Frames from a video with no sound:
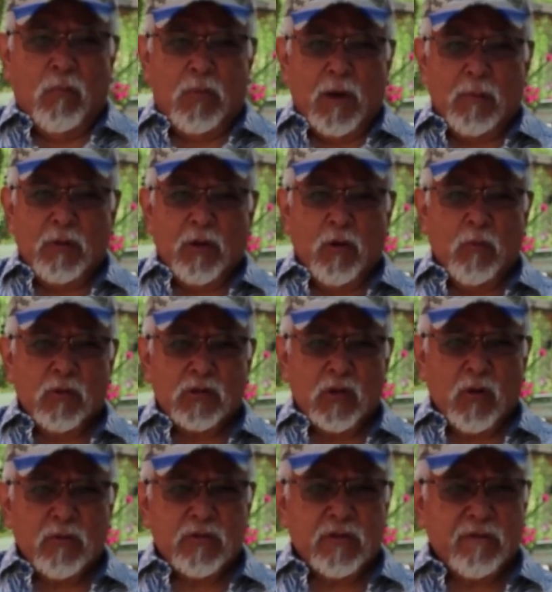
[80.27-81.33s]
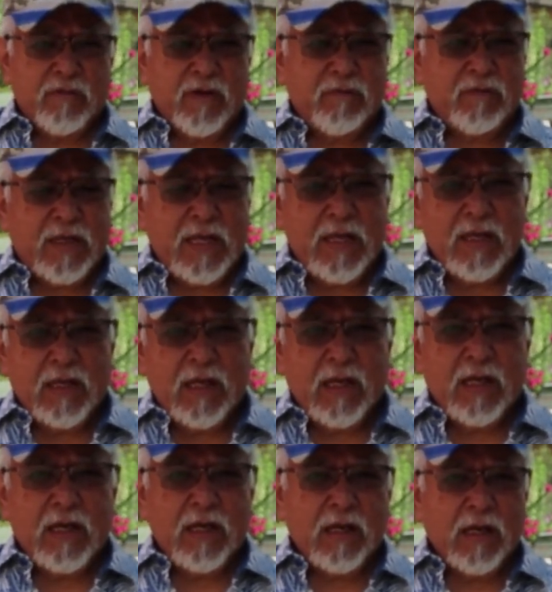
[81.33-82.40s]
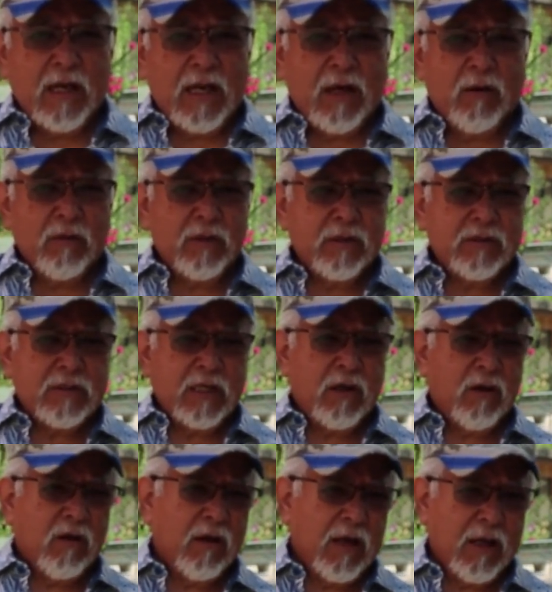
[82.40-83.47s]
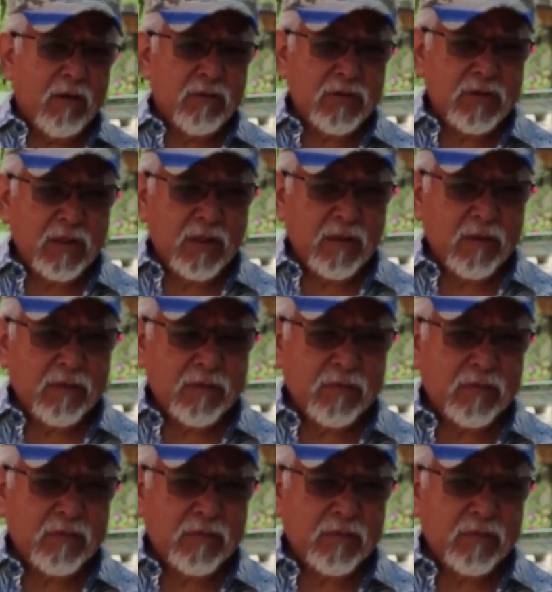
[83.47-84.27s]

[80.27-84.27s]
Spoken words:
probably almost close to 50, and it allowed, the state law allows the